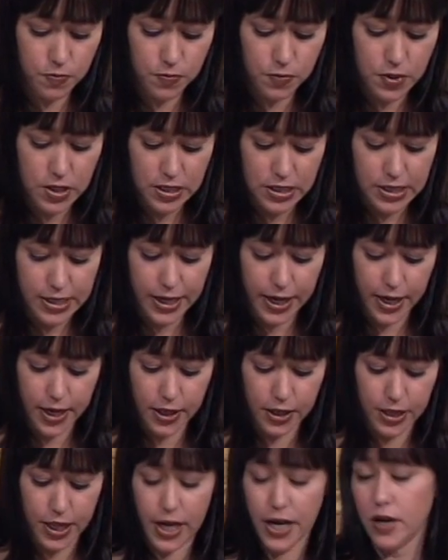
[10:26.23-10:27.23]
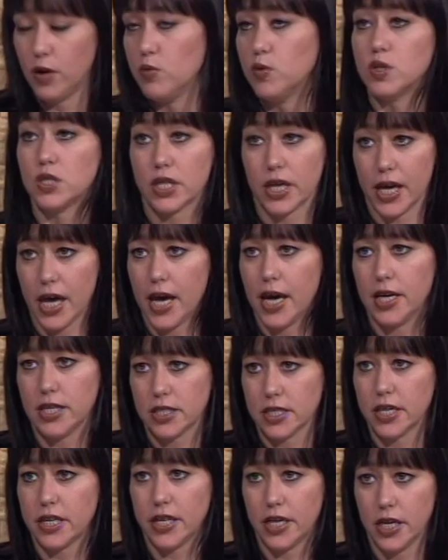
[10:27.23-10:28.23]
stated that it was a case
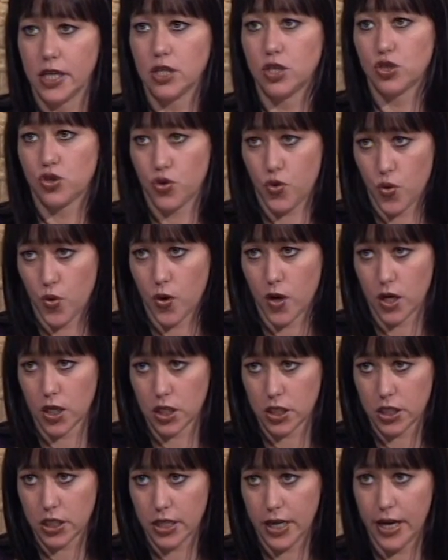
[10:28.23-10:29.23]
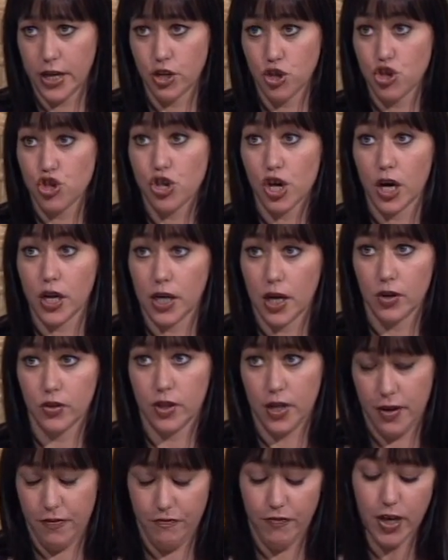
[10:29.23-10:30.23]
in his court and shut down
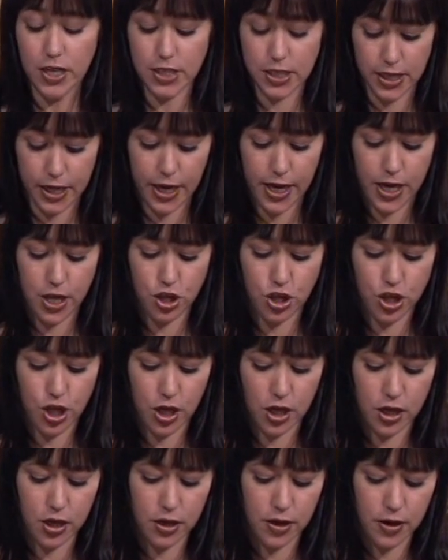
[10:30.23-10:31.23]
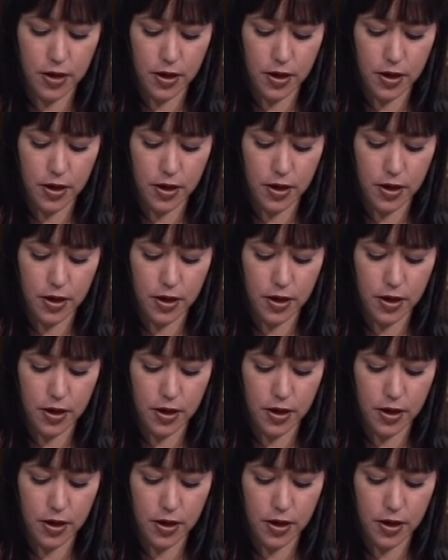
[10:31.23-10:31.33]
the investigation.